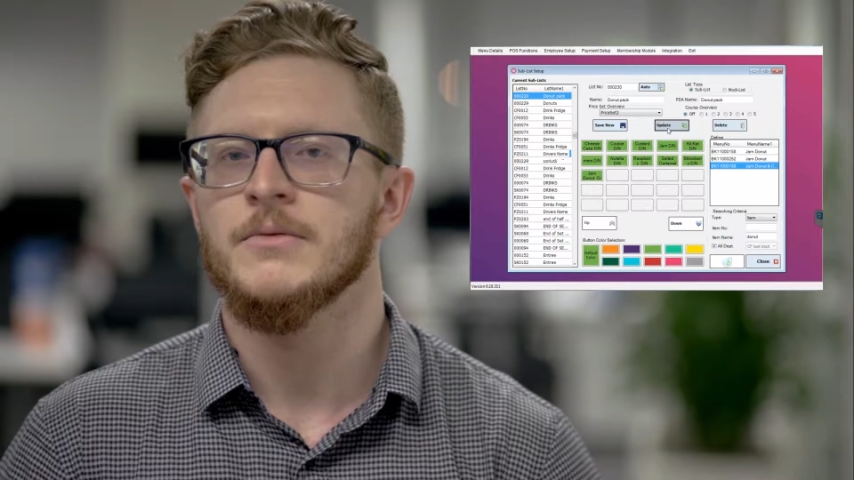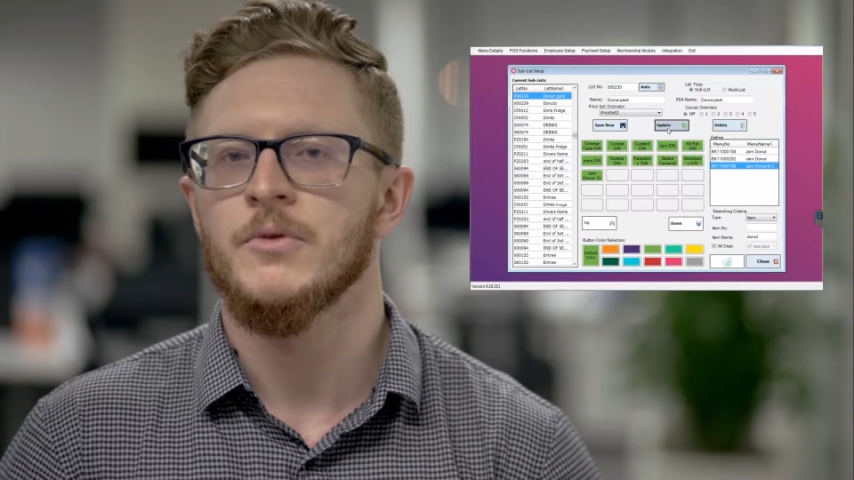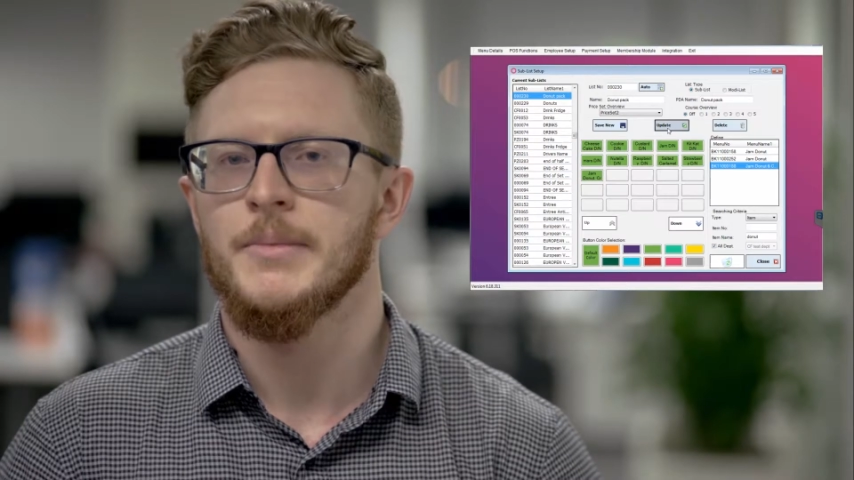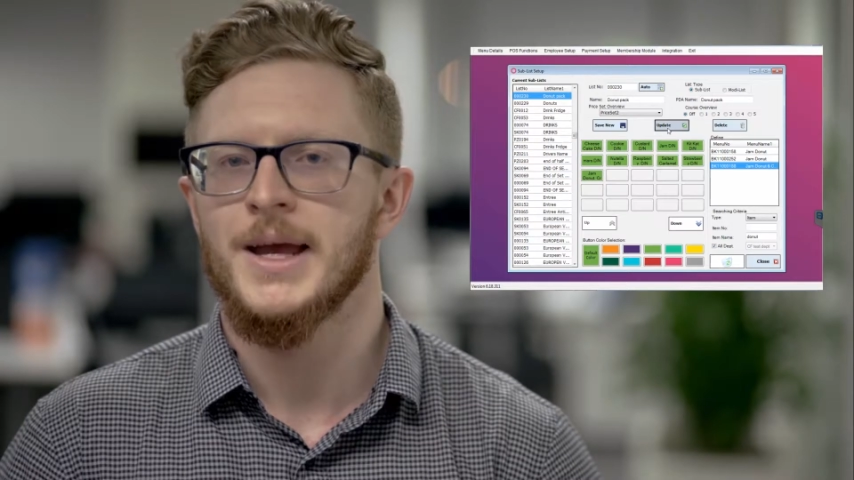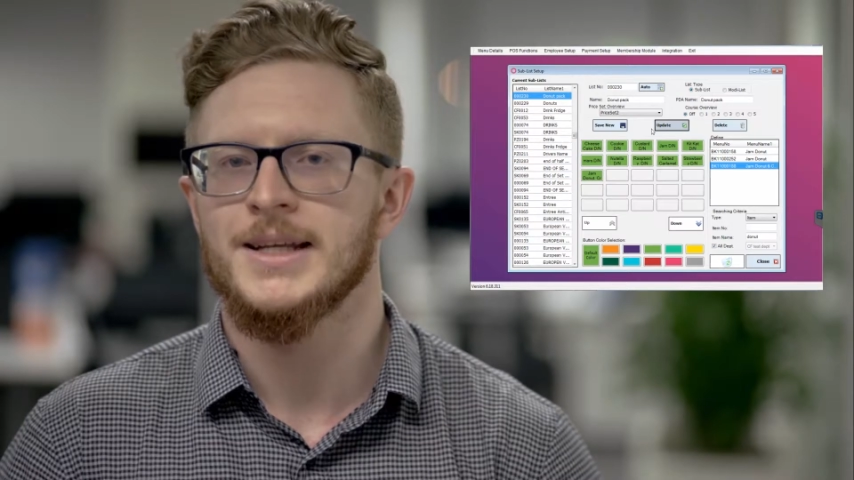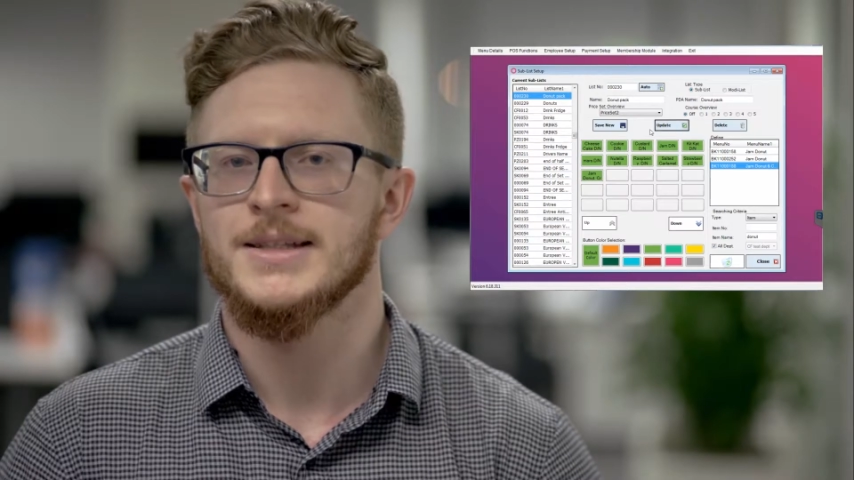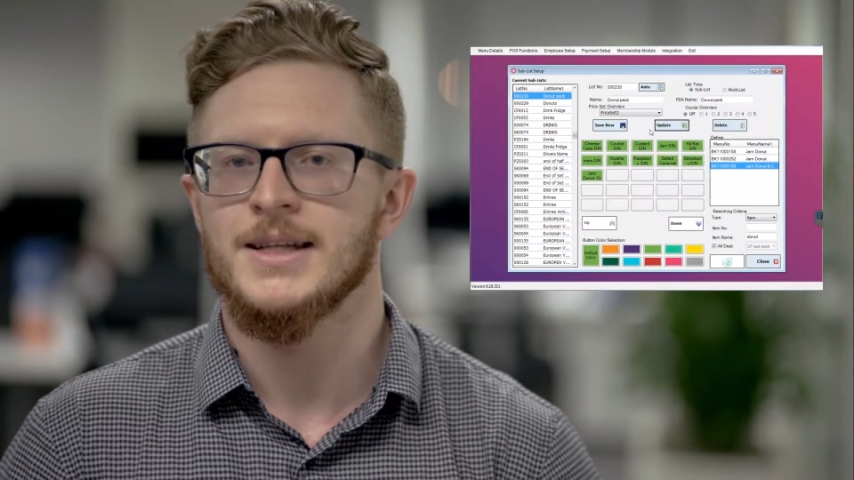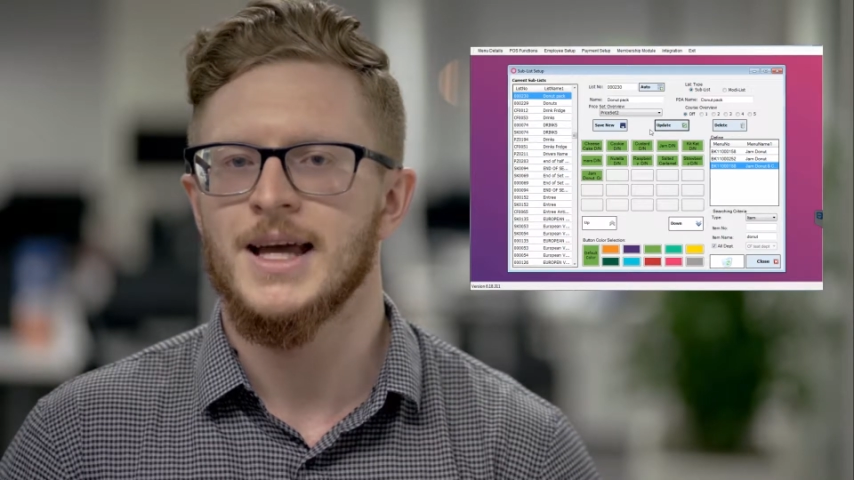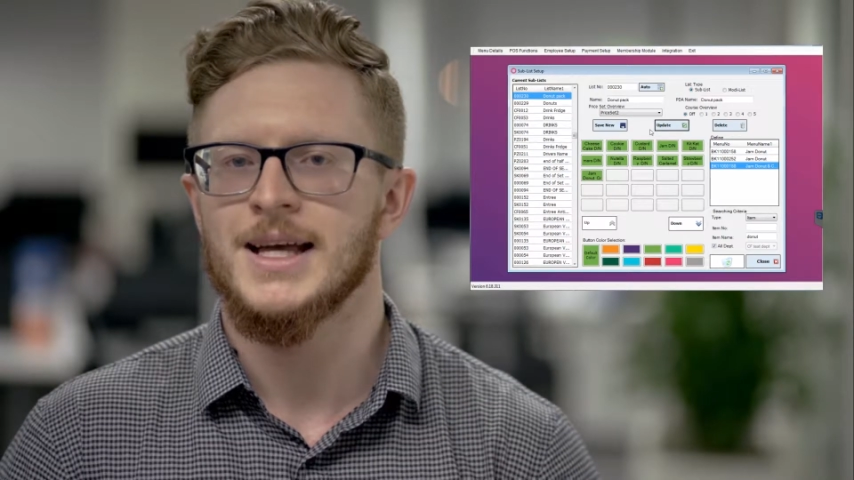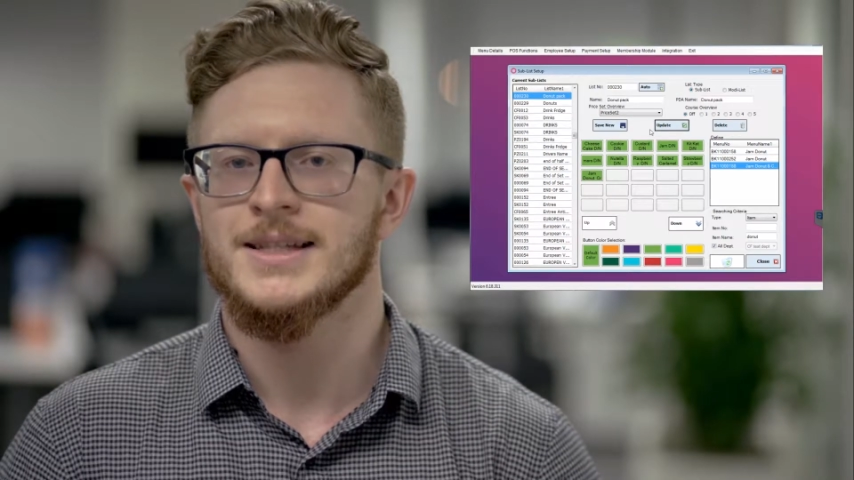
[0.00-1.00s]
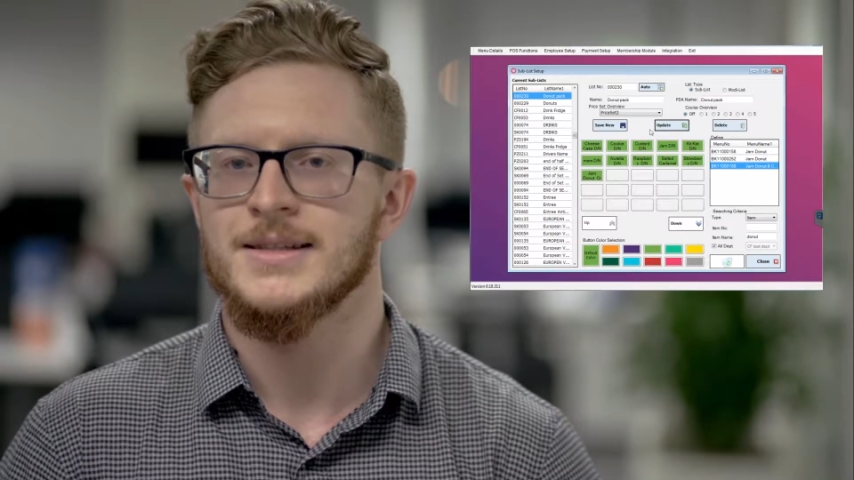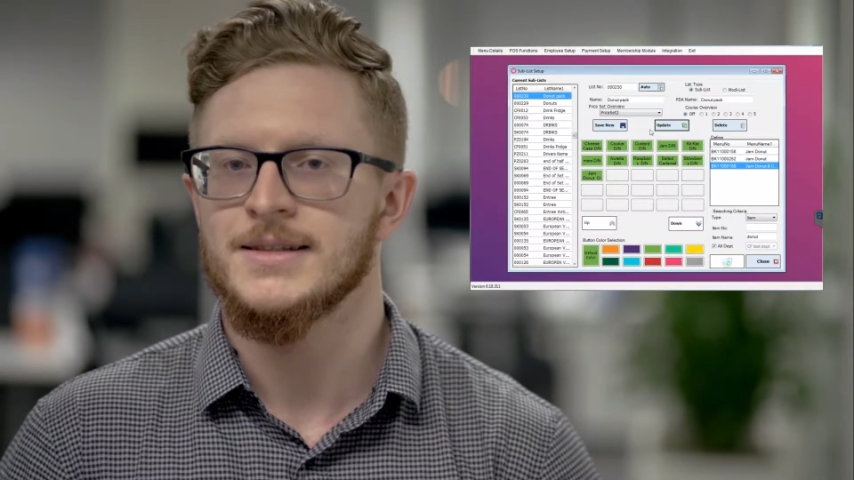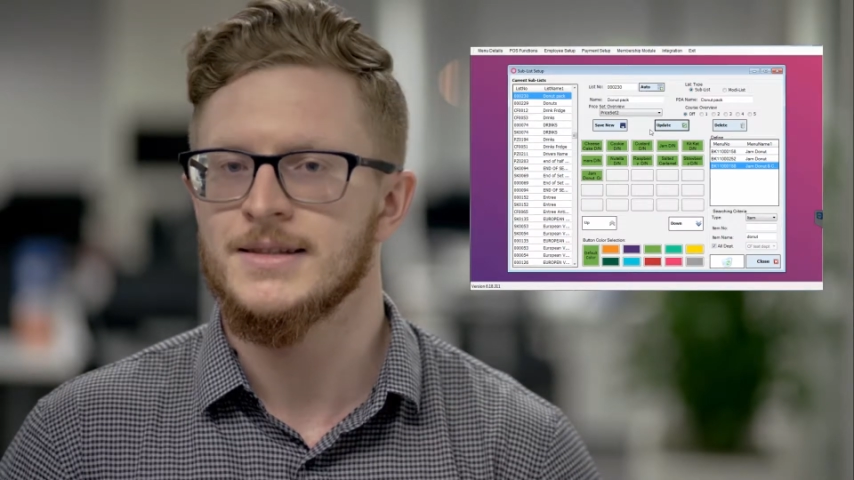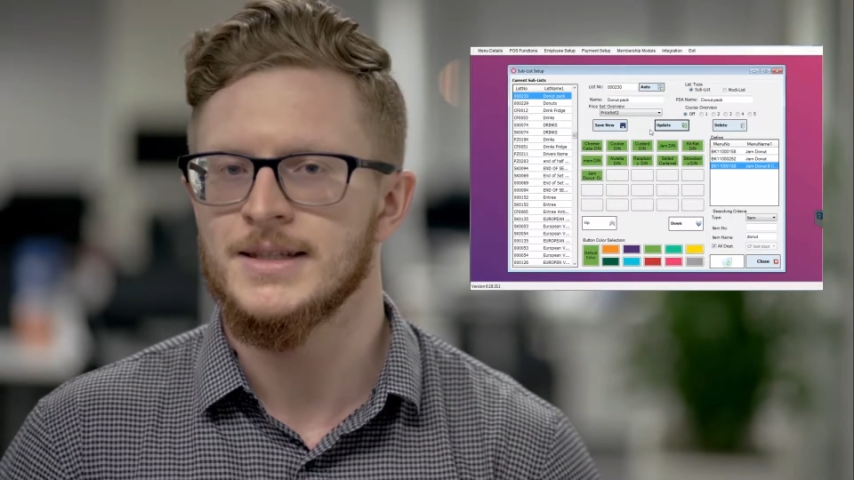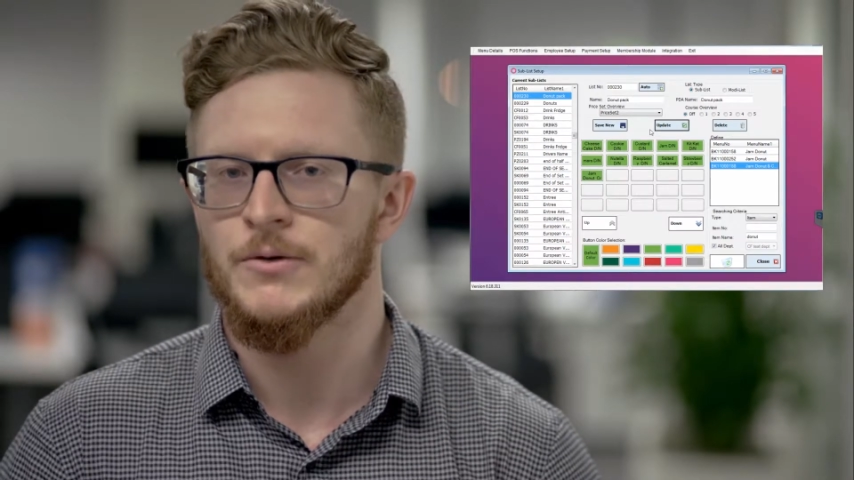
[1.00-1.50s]
remained as
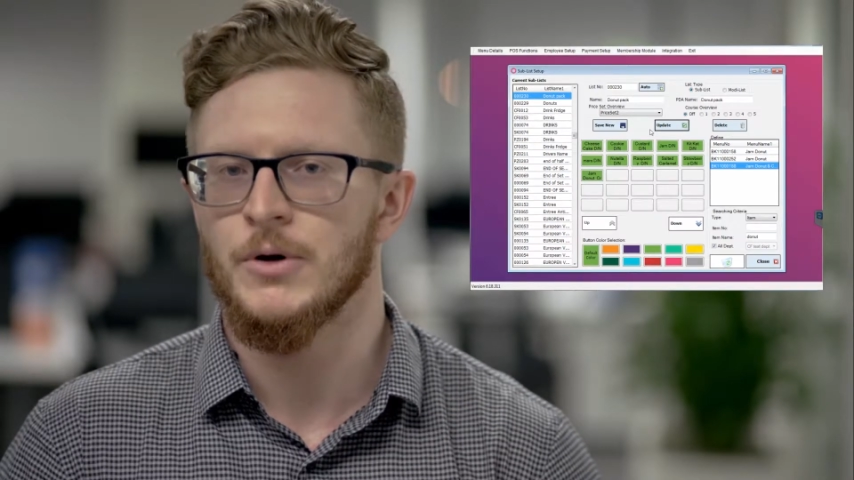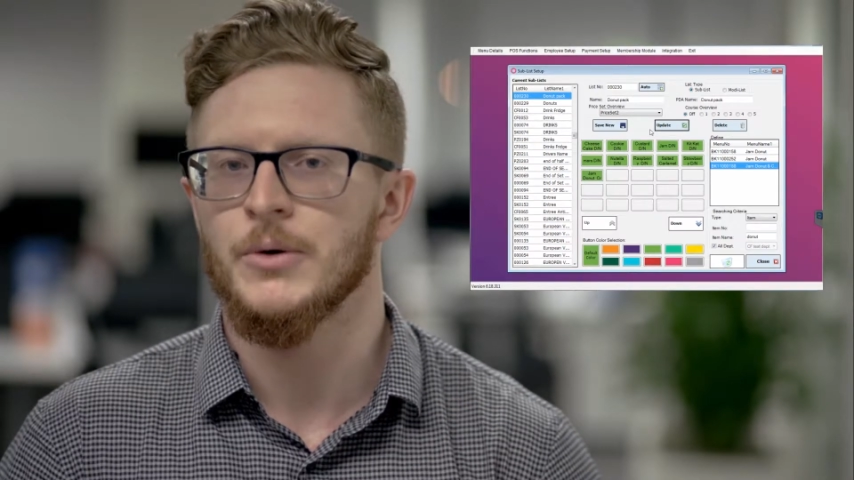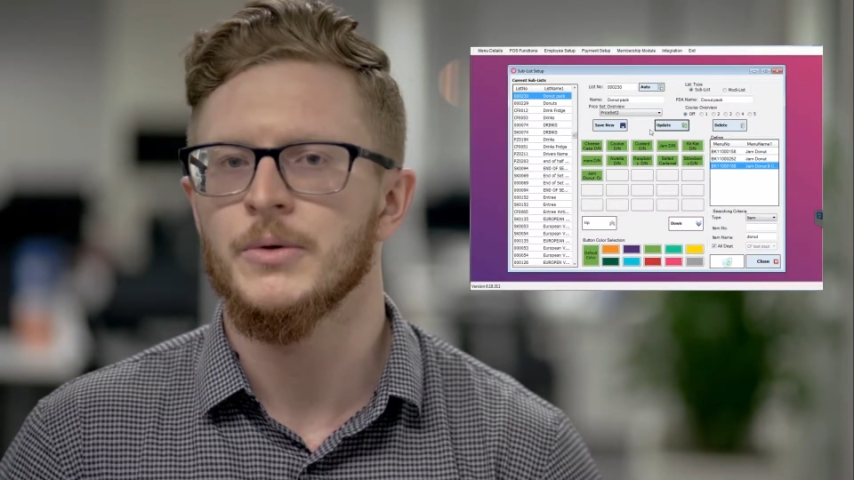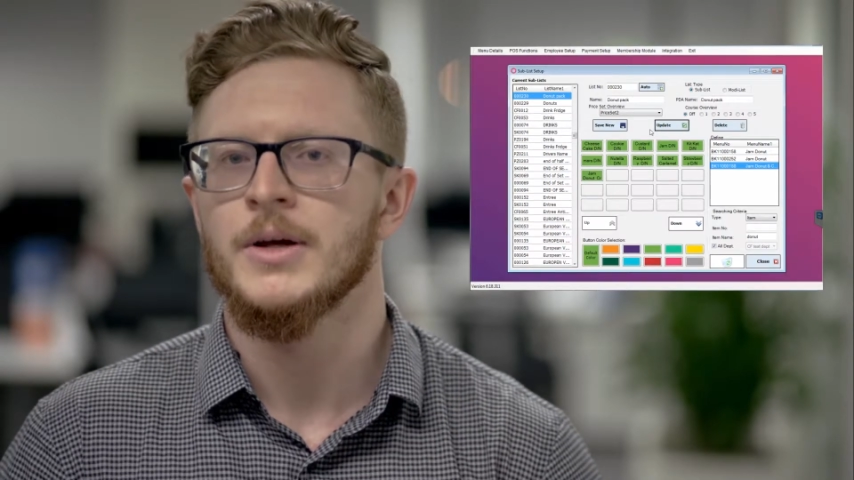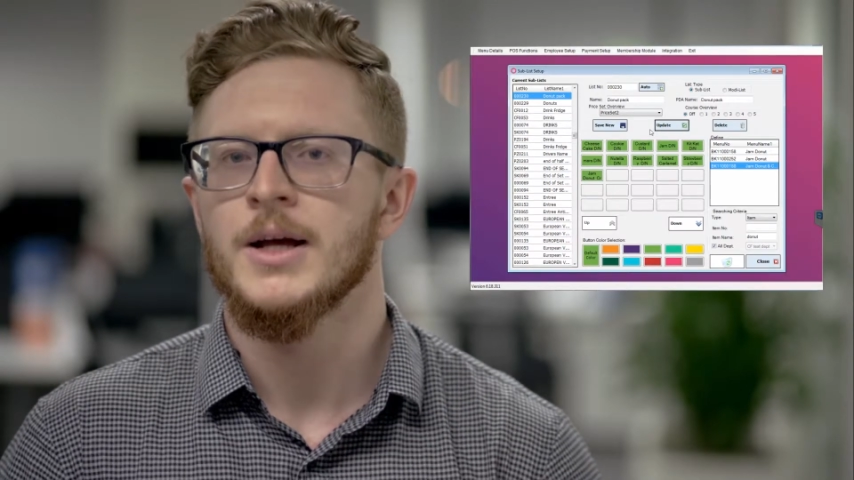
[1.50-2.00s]
0.